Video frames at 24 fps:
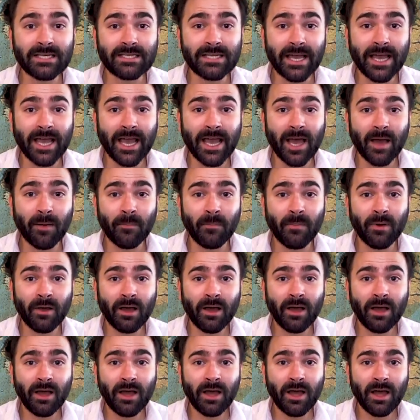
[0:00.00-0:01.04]
goddamn
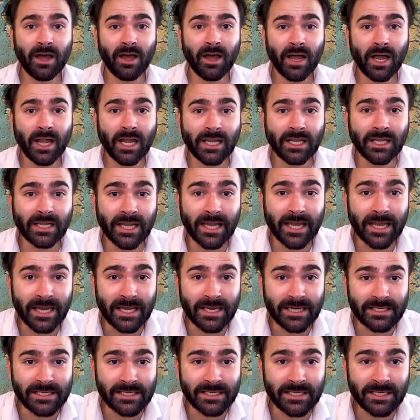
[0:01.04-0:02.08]

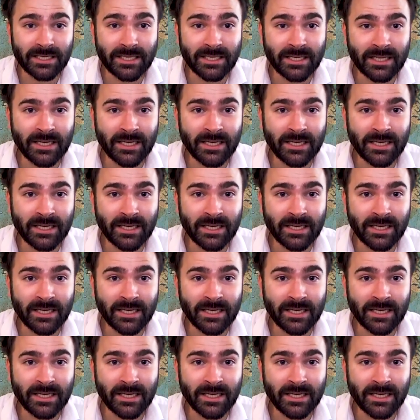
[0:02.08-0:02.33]
late.